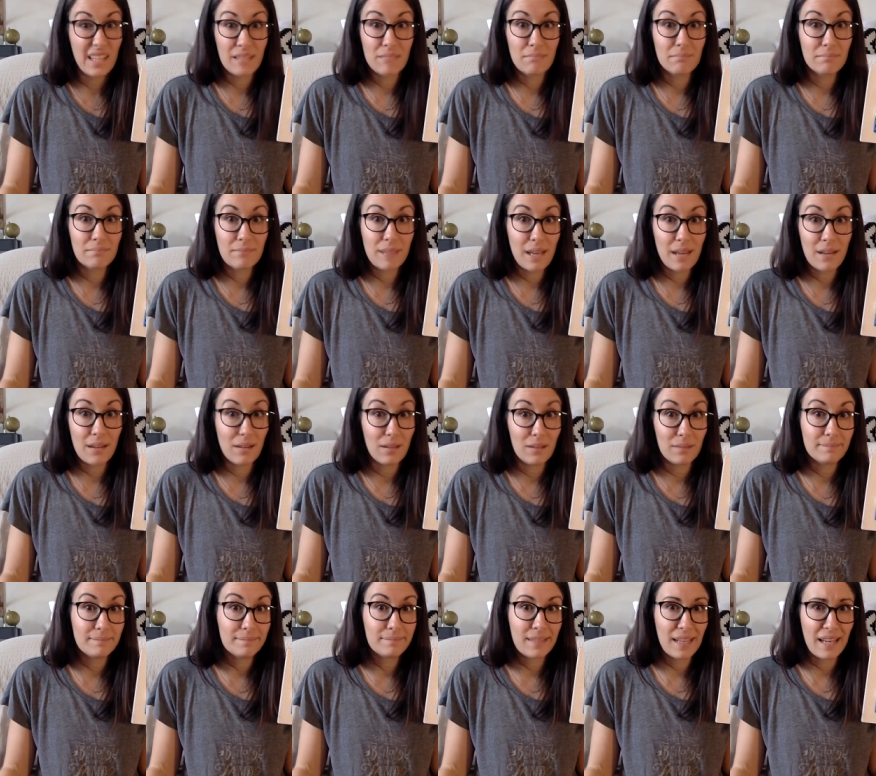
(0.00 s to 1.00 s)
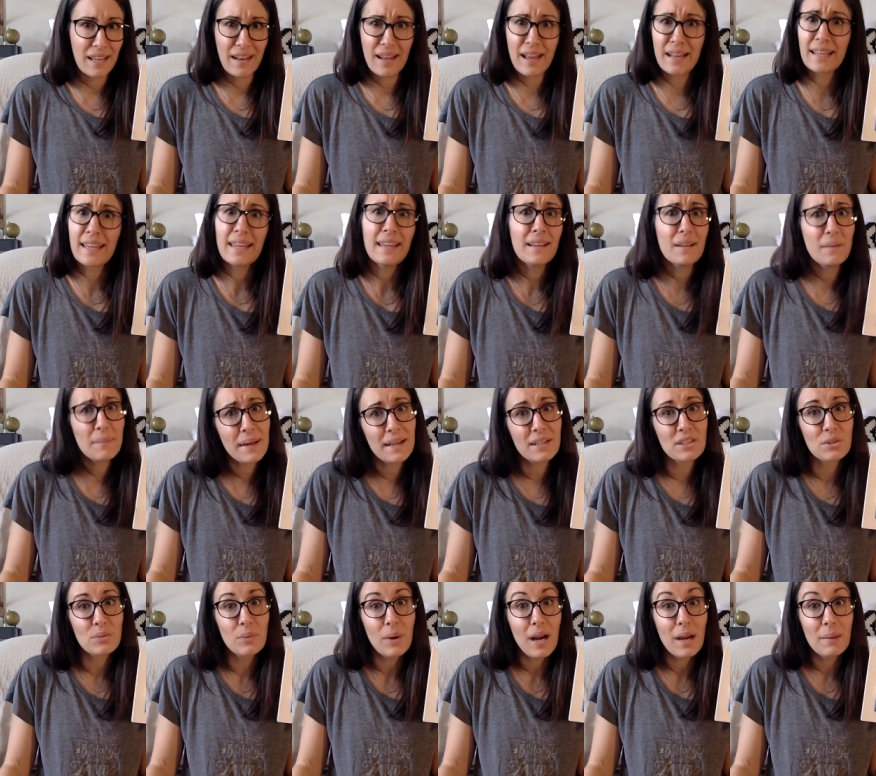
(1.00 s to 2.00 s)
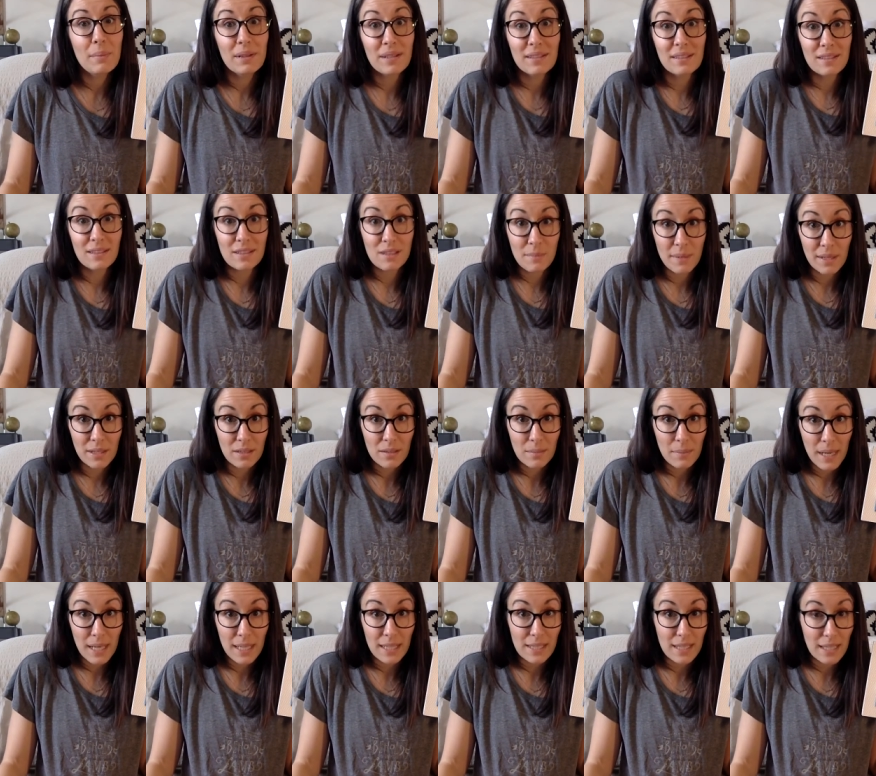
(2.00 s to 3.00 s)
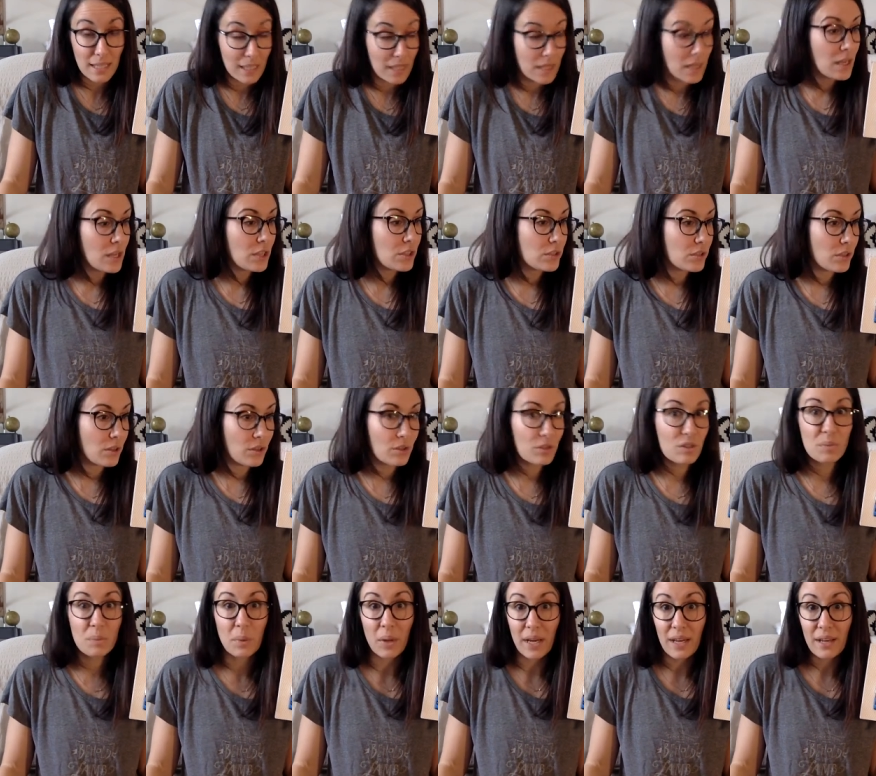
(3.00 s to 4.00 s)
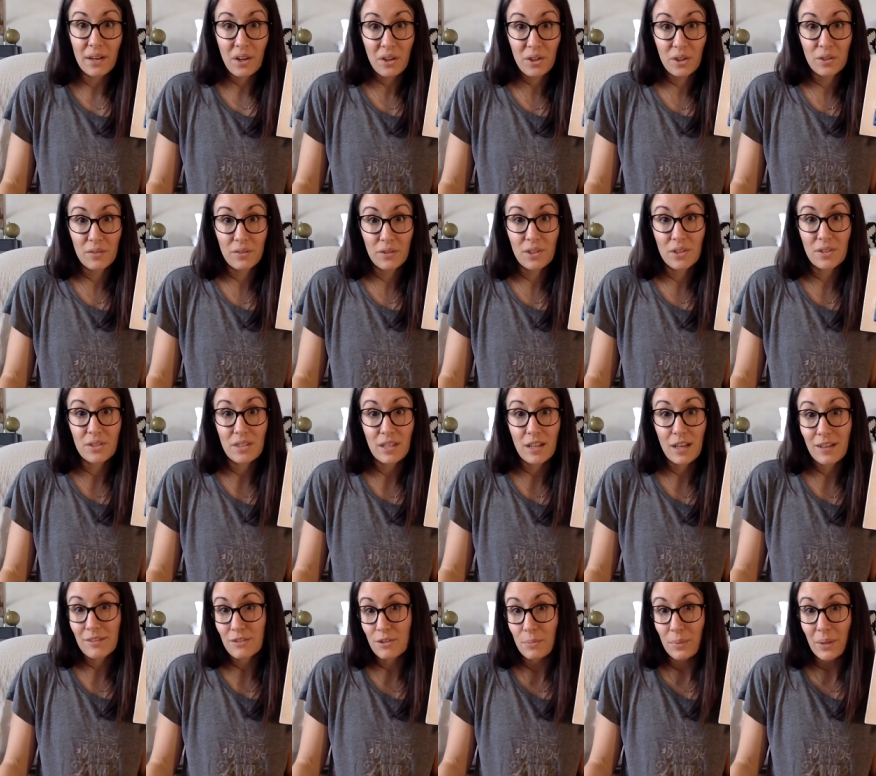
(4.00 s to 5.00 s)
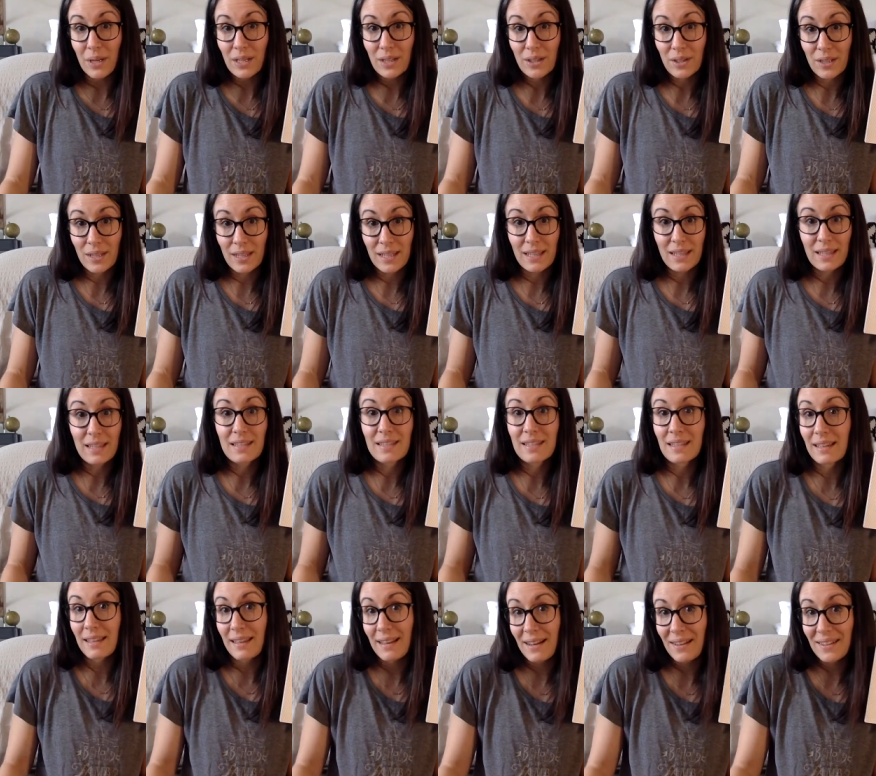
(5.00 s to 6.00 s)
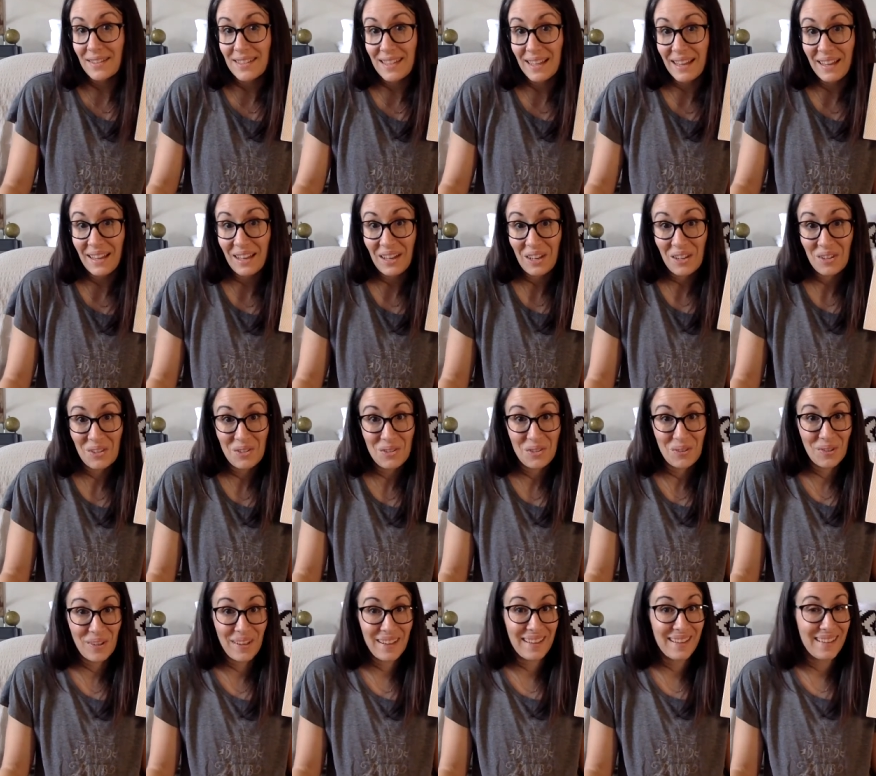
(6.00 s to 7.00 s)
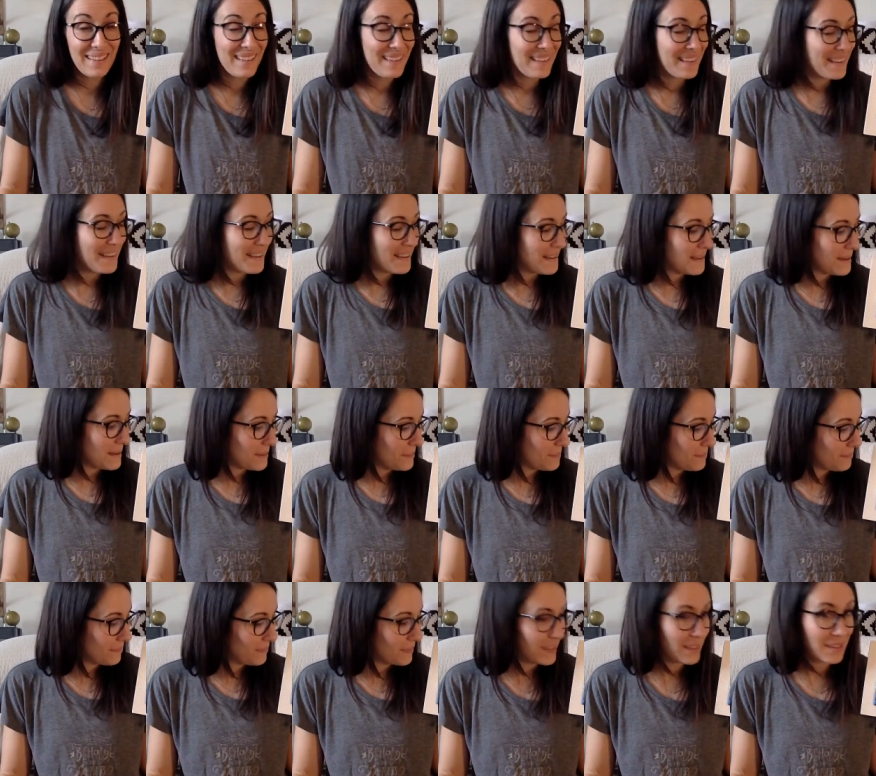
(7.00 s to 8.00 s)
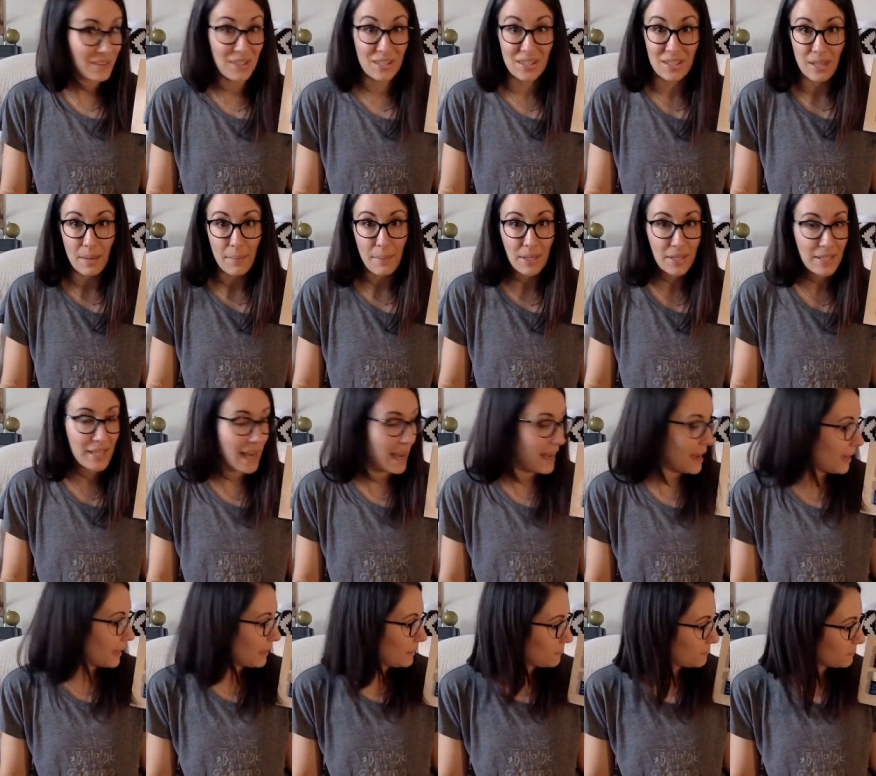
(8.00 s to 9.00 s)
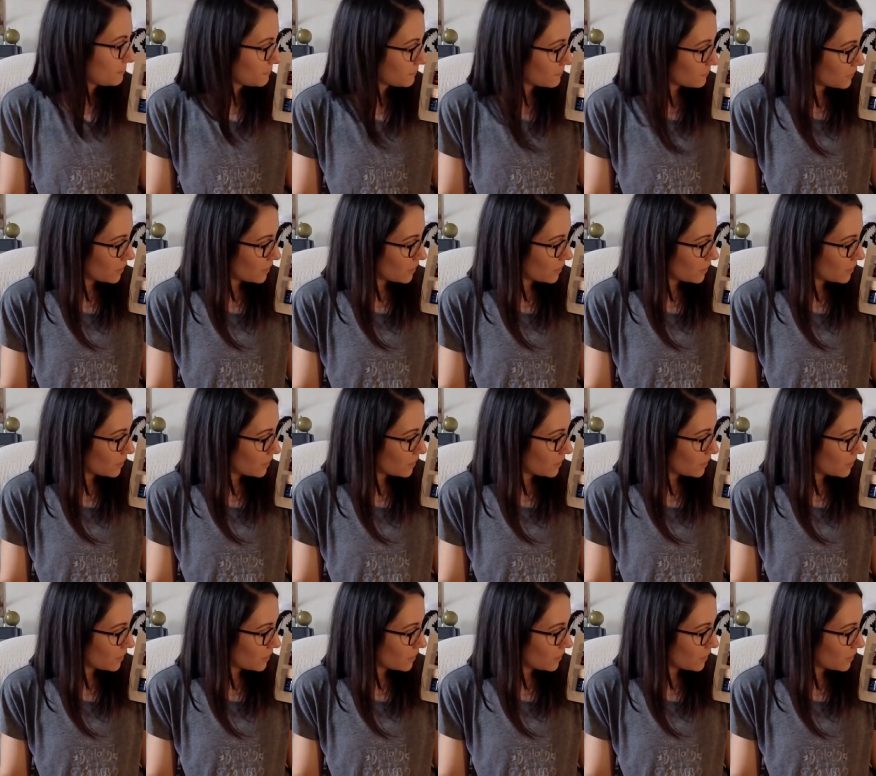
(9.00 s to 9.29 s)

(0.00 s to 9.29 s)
it at all. And I can't imagine why, because it smells amazing. So spray it all over yourself, spray your kids, and get outside and enjoy um, the summertime.